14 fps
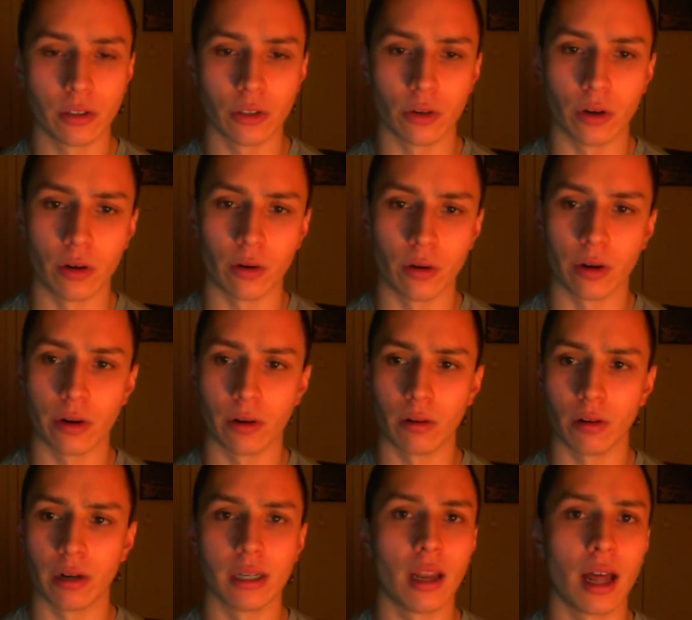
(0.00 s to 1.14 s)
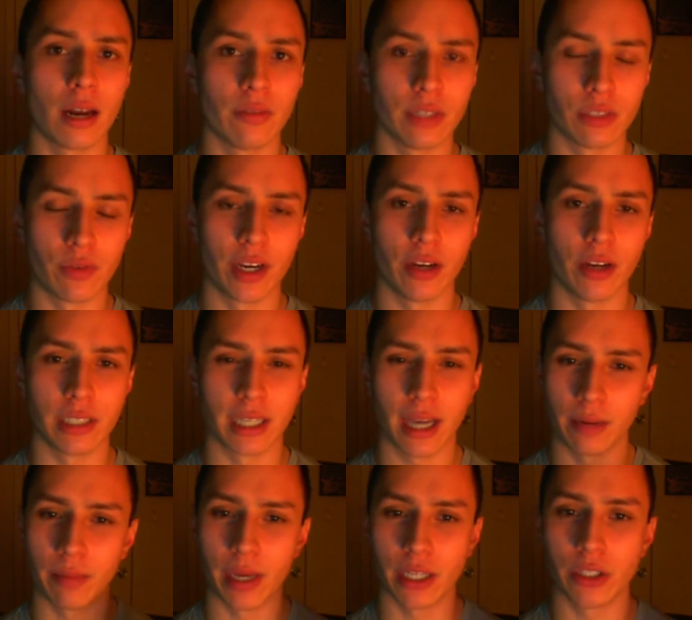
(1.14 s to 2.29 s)
or in a lot of his videos he kind of
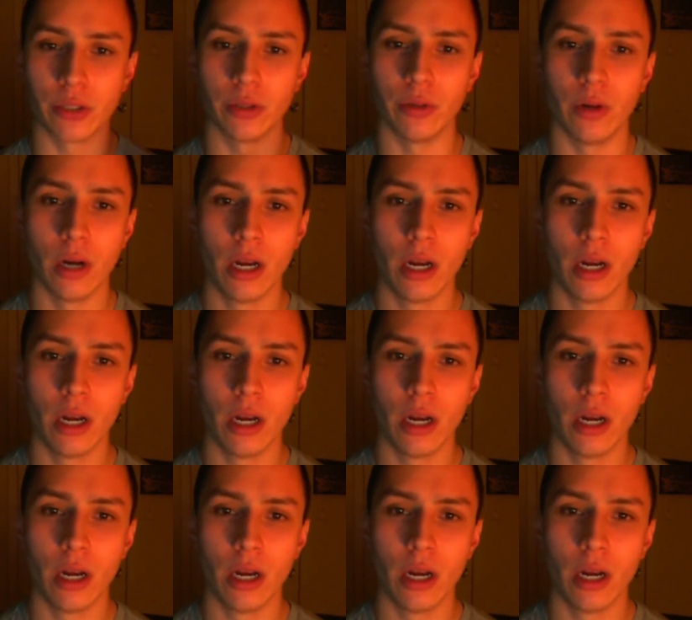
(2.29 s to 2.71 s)
makes you